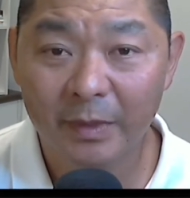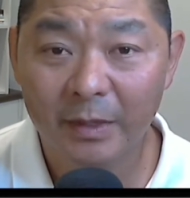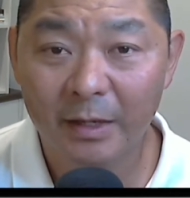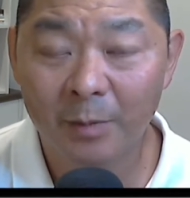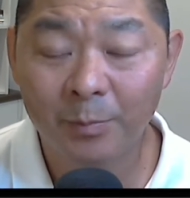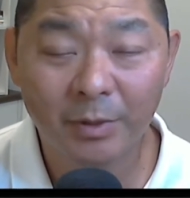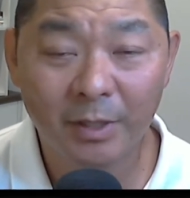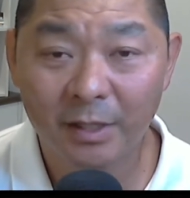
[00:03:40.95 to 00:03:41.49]

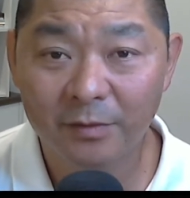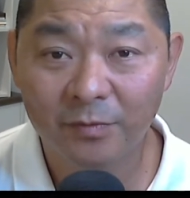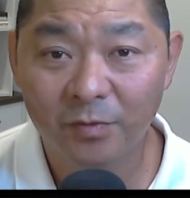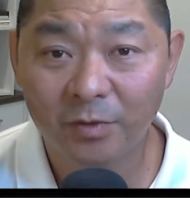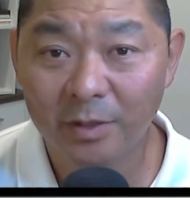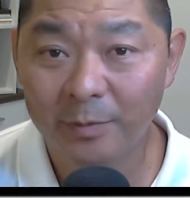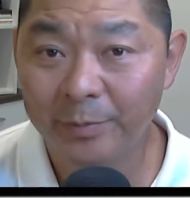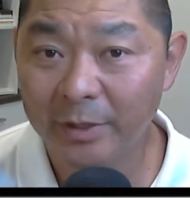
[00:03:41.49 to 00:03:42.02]
applied
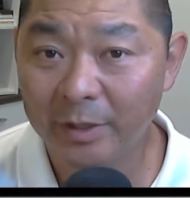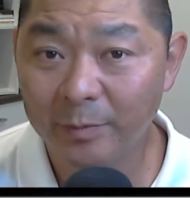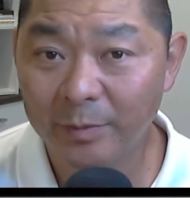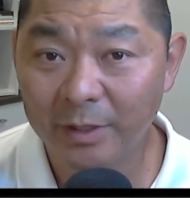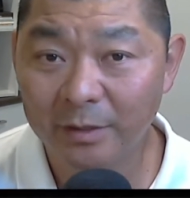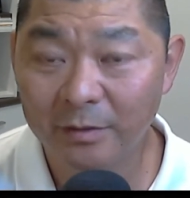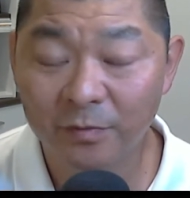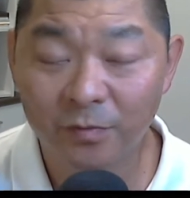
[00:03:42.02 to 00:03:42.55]
for a
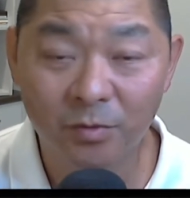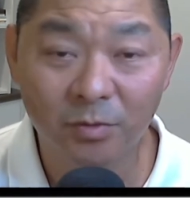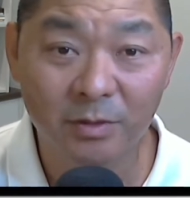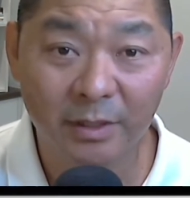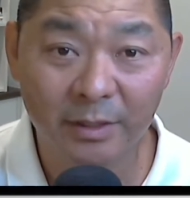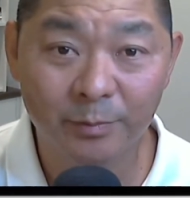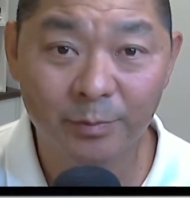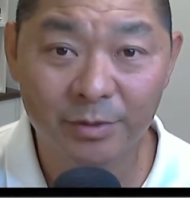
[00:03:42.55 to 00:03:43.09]
permanent
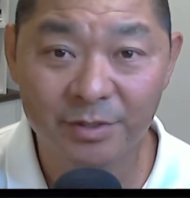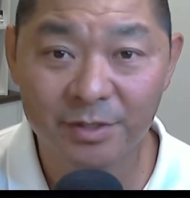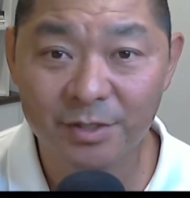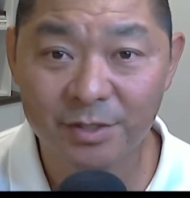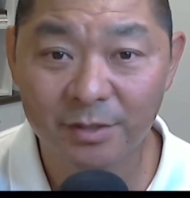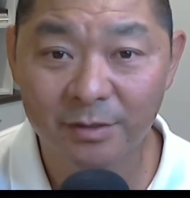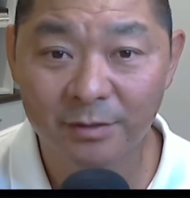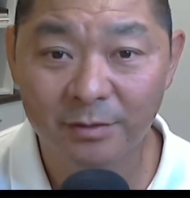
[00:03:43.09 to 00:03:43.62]
full-time
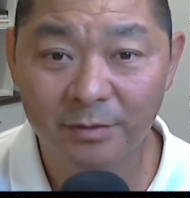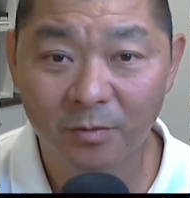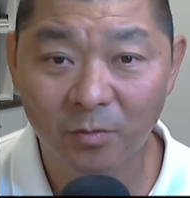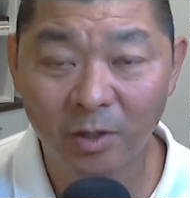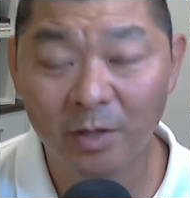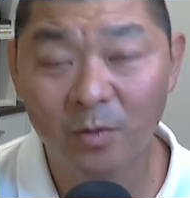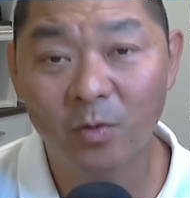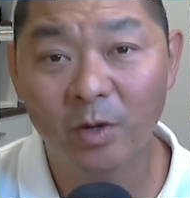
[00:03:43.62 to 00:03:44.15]
position.
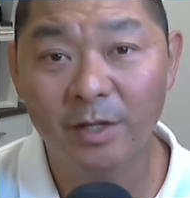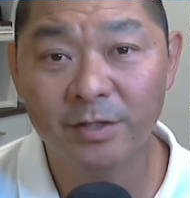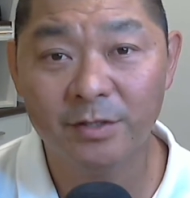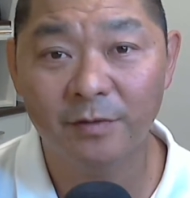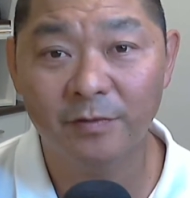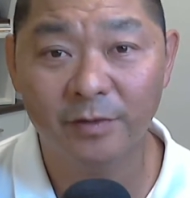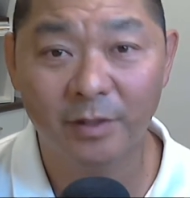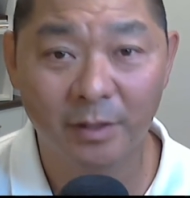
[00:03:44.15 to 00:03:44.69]
What a
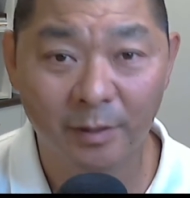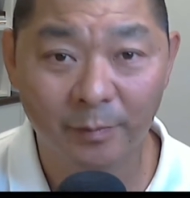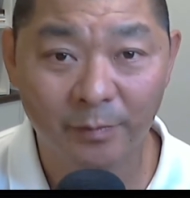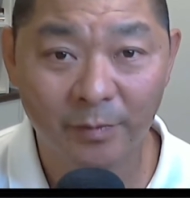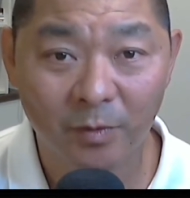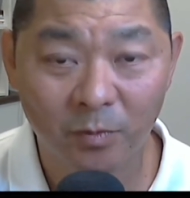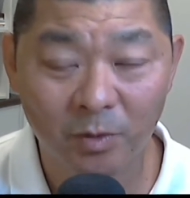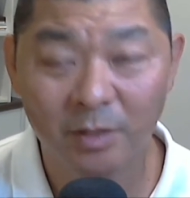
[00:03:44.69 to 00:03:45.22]
waste of time,
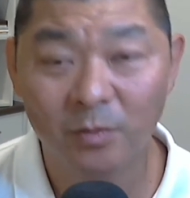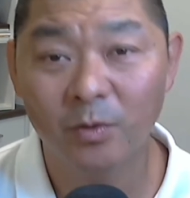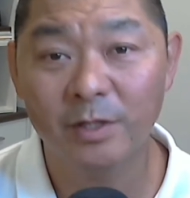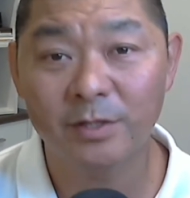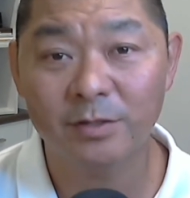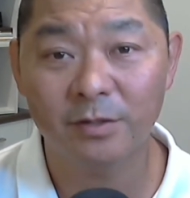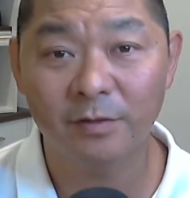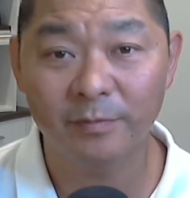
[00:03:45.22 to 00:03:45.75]
what a
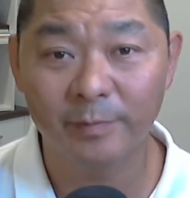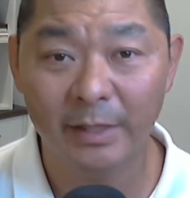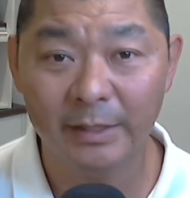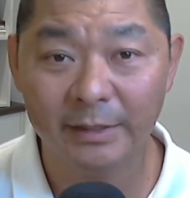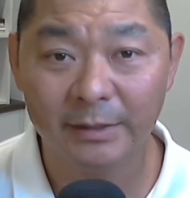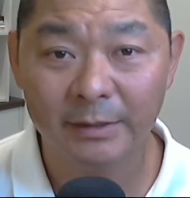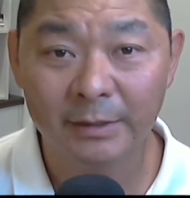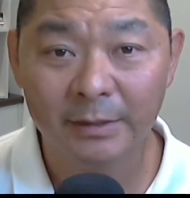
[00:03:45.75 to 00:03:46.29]
waste of
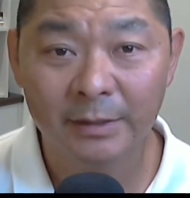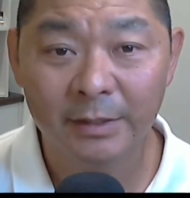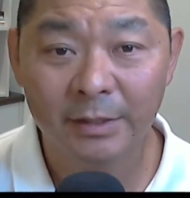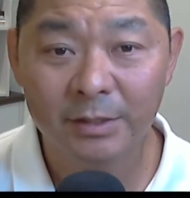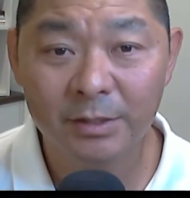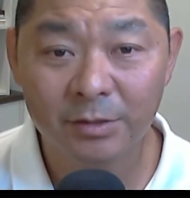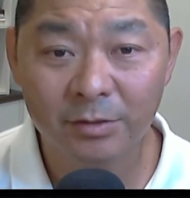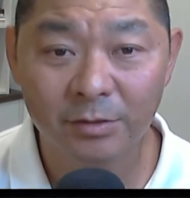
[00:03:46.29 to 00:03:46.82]
money.
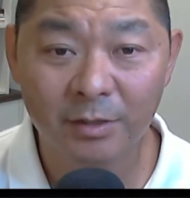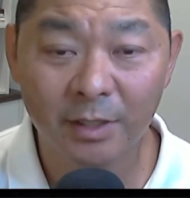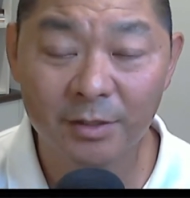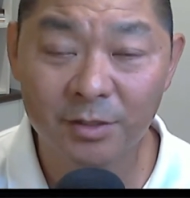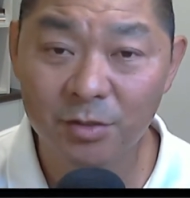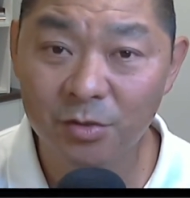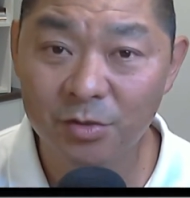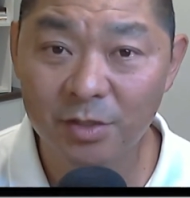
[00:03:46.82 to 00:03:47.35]
So
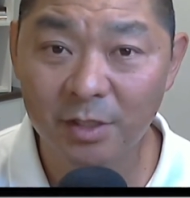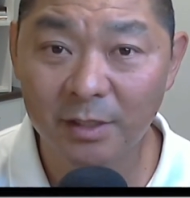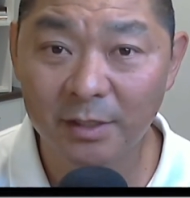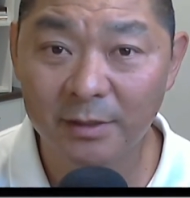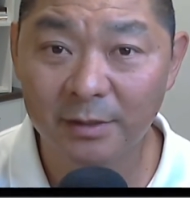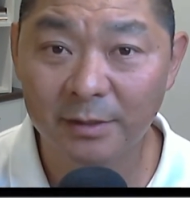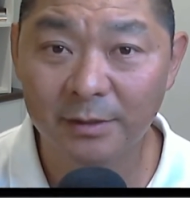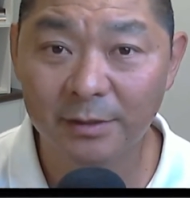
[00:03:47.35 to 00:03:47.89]
that's
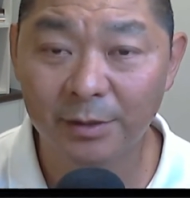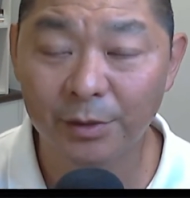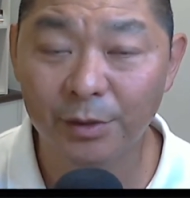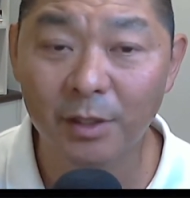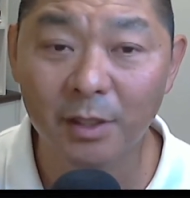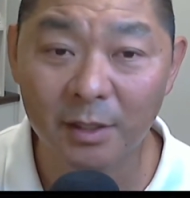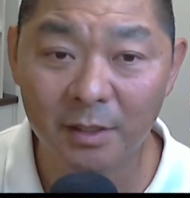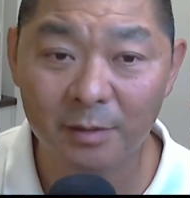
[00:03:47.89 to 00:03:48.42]
usually the
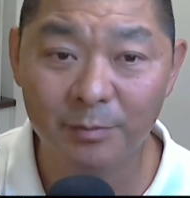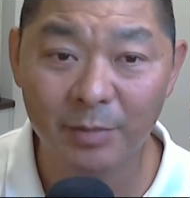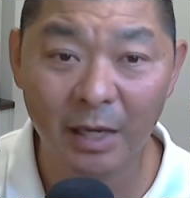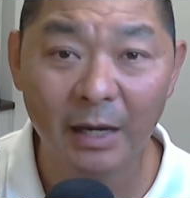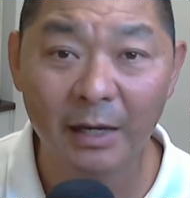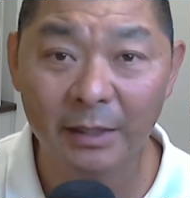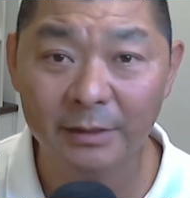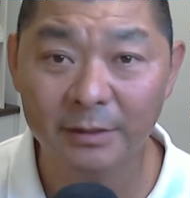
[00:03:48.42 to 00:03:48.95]
thinking
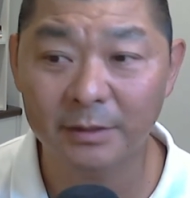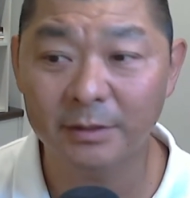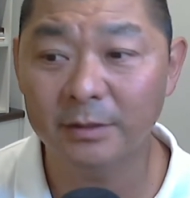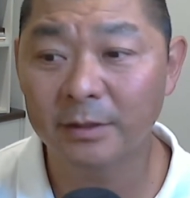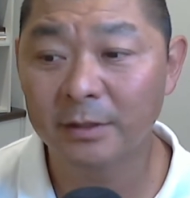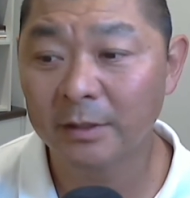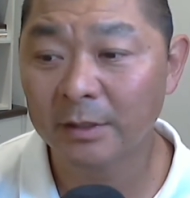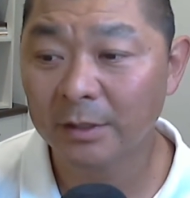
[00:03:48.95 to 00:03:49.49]
behind it.
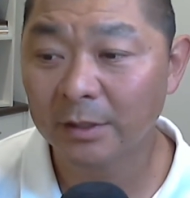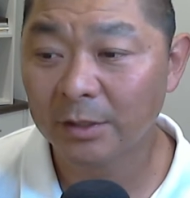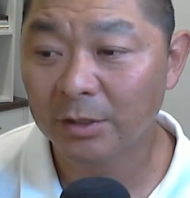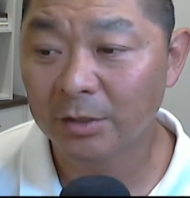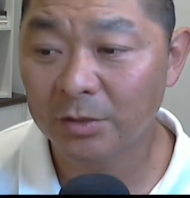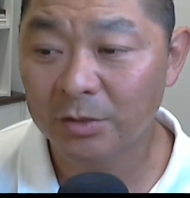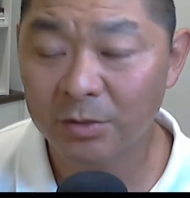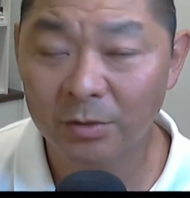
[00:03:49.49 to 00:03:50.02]

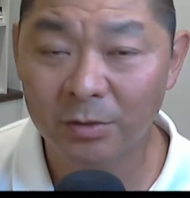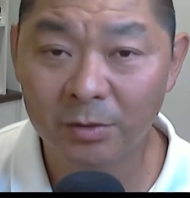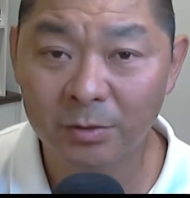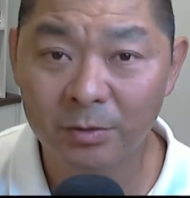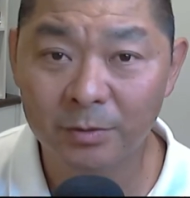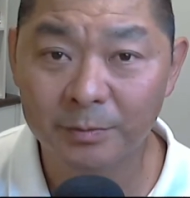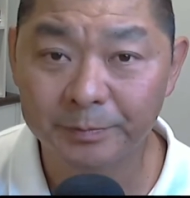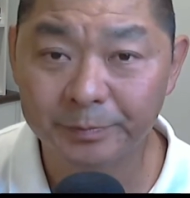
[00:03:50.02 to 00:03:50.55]

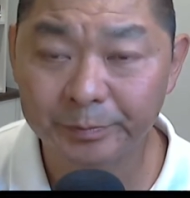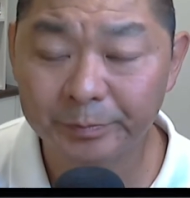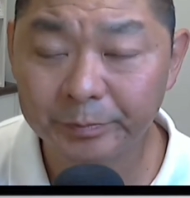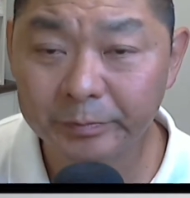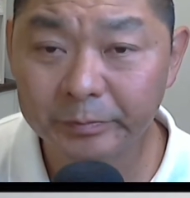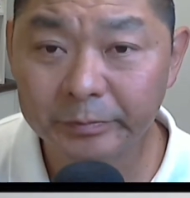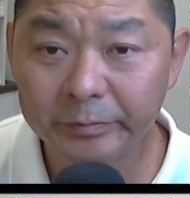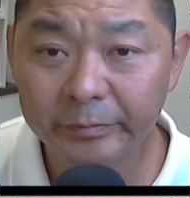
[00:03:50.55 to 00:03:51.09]
So
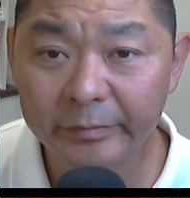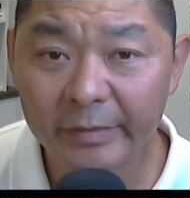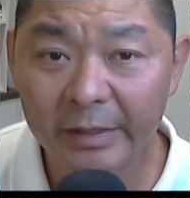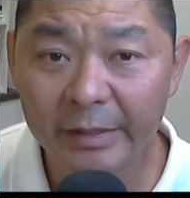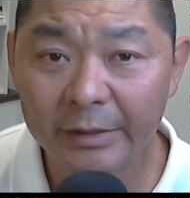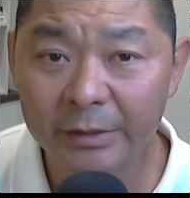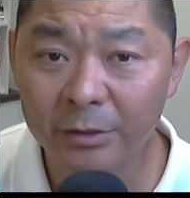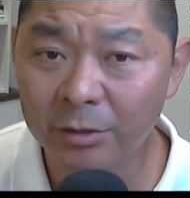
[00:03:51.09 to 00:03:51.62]

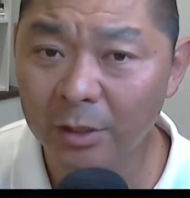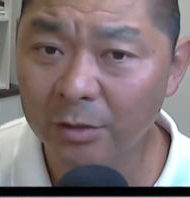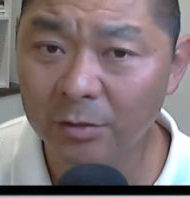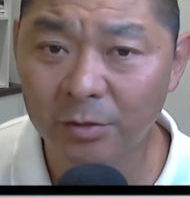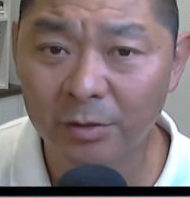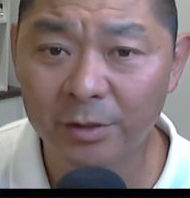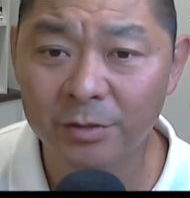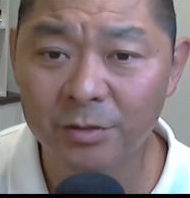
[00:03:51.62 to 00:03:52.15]
you're not
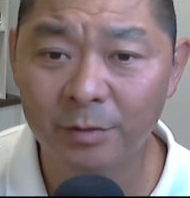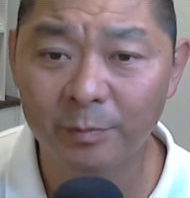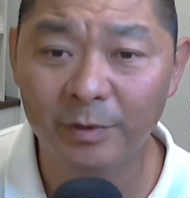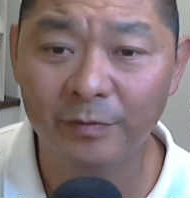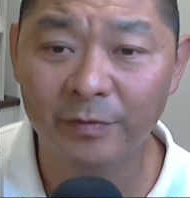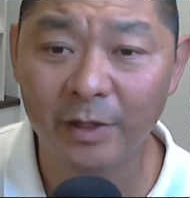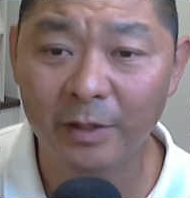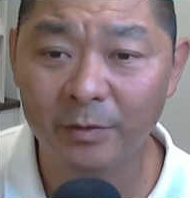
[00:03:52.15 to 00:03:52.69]
going to
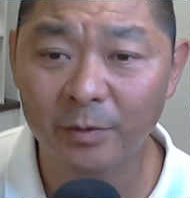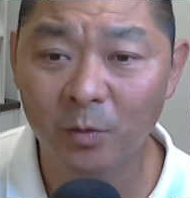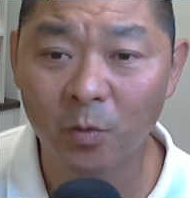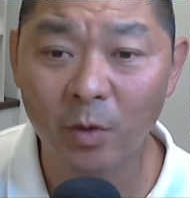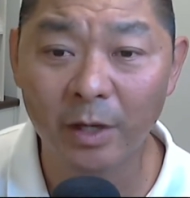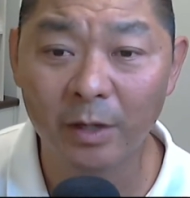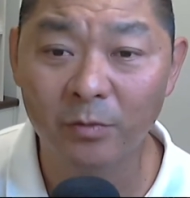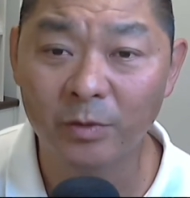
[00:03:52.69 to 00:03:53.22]
be very
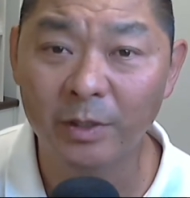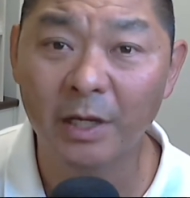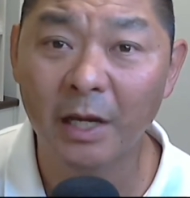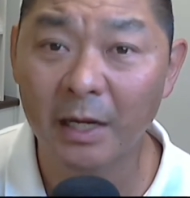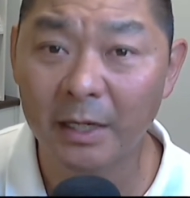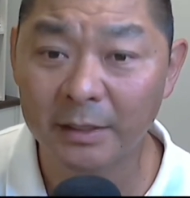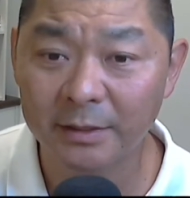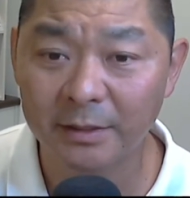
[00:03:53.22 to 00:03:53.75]
well
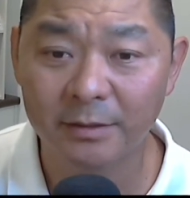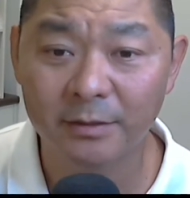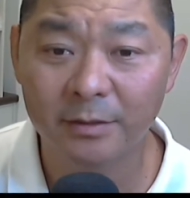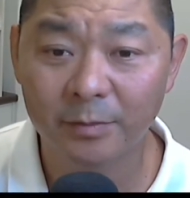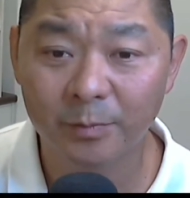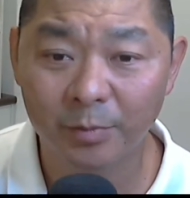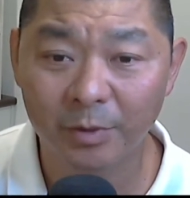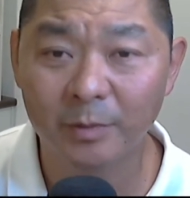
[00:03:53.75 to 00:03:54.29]
regarded,
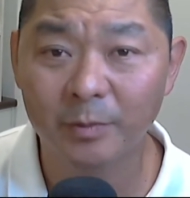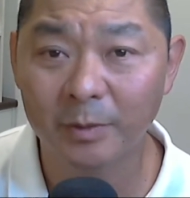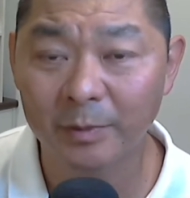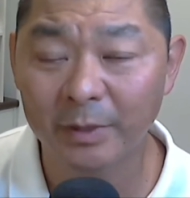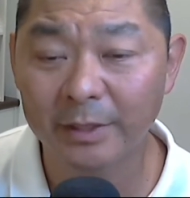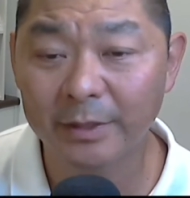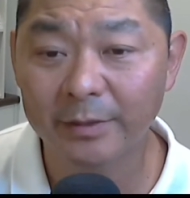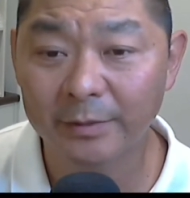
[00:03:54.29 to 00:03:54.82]
probably.